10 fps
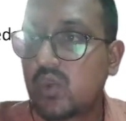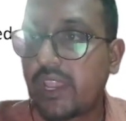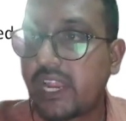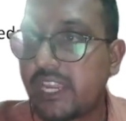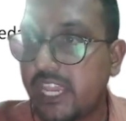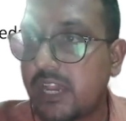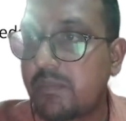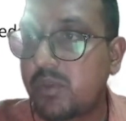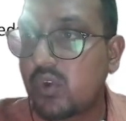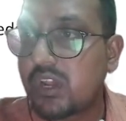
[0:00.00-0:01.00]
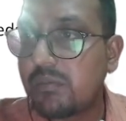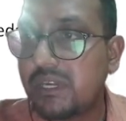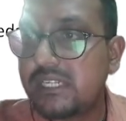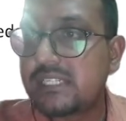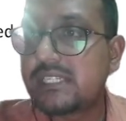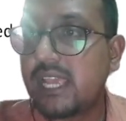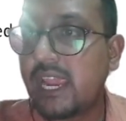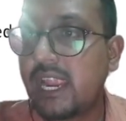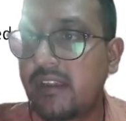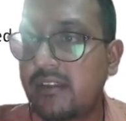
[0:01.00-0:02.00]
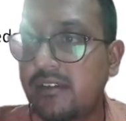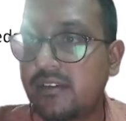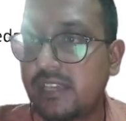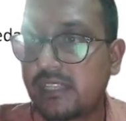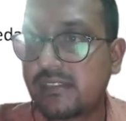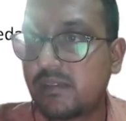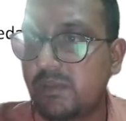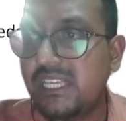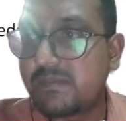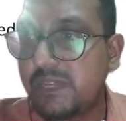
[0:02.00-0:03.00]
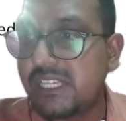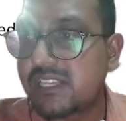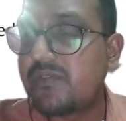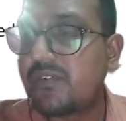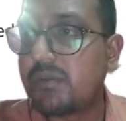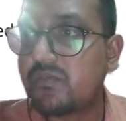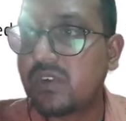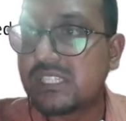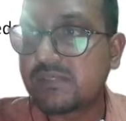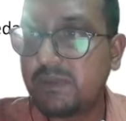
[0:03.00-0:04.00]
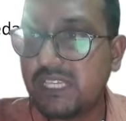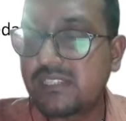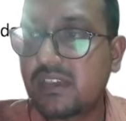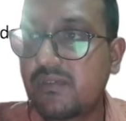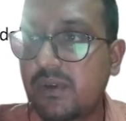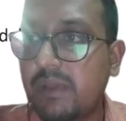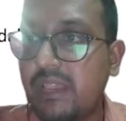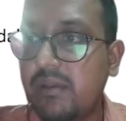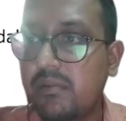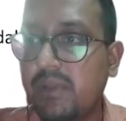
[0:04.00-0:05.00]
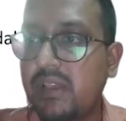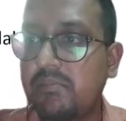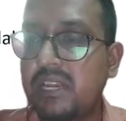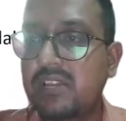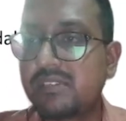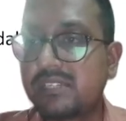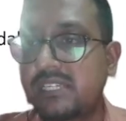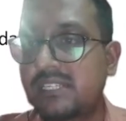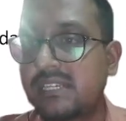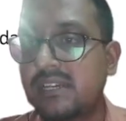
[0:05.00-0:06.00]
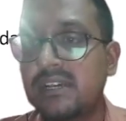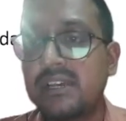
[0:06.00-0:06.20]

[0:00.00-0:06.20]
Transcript: So I can take up your comments, and yes, please confirm. Once, please confirm. My humble request is